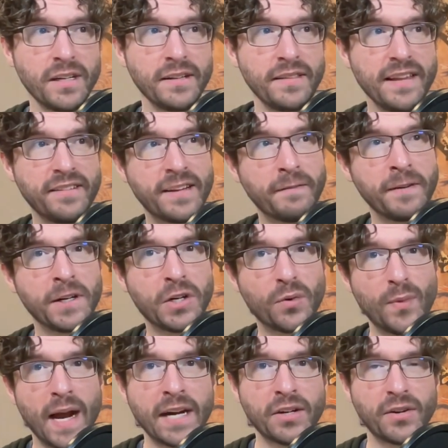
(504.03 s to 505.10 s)
these different
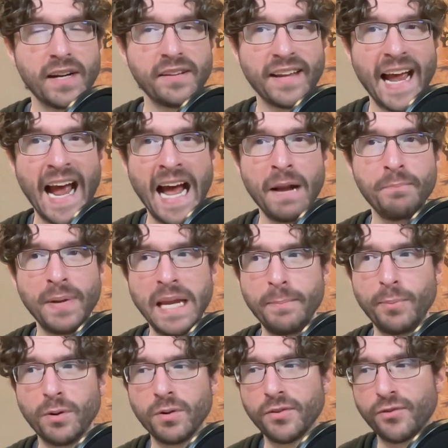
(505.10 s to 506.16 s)
directories had
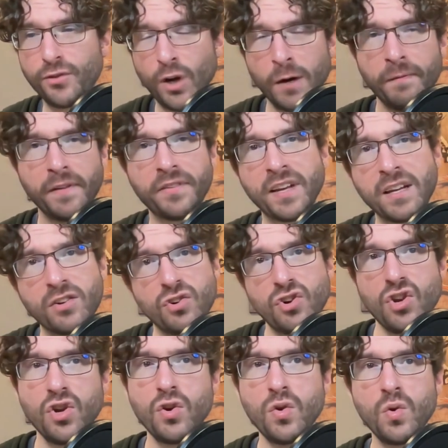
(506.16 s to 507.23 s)
people surfacing
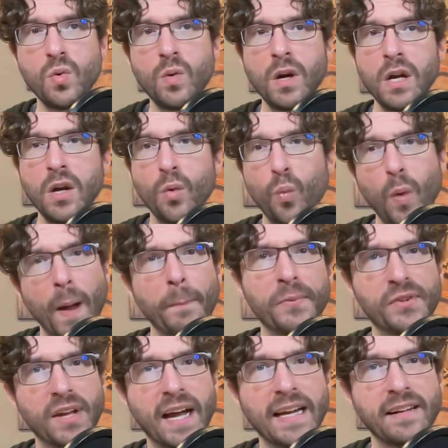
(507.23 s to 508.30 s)
new
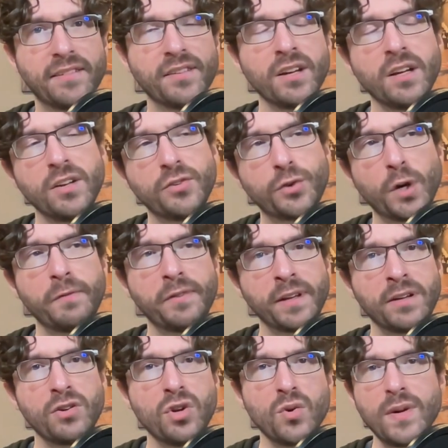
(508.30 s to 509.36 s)
websites,
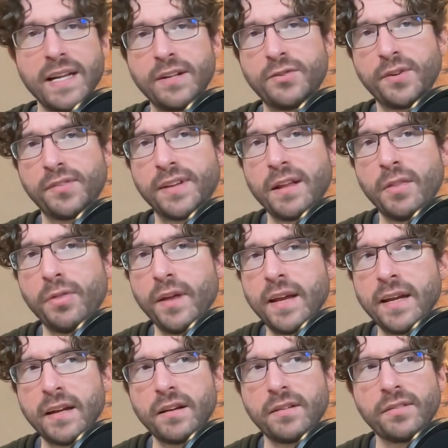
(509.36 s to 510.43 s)
surfacing new and interesting
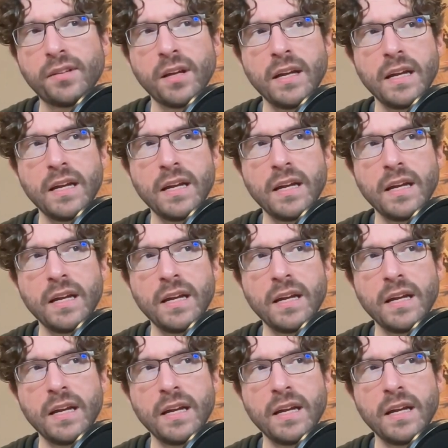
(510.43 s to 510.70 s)
things